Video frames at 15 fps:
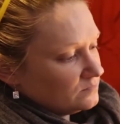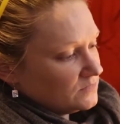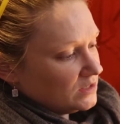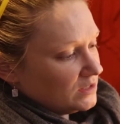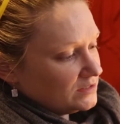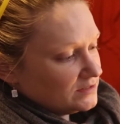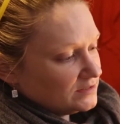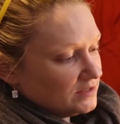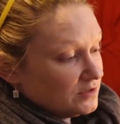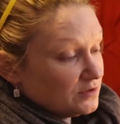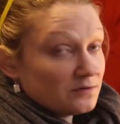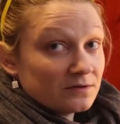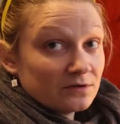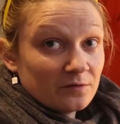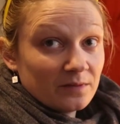nice
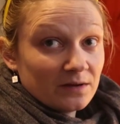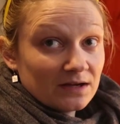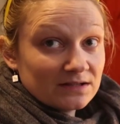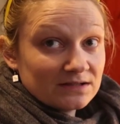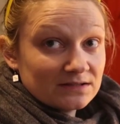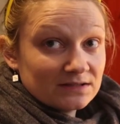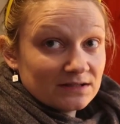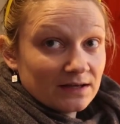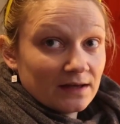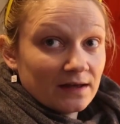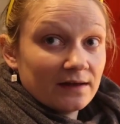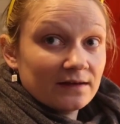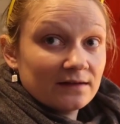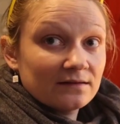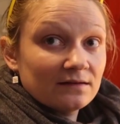cute little boxes, I
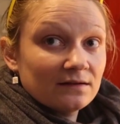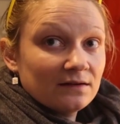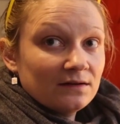guess.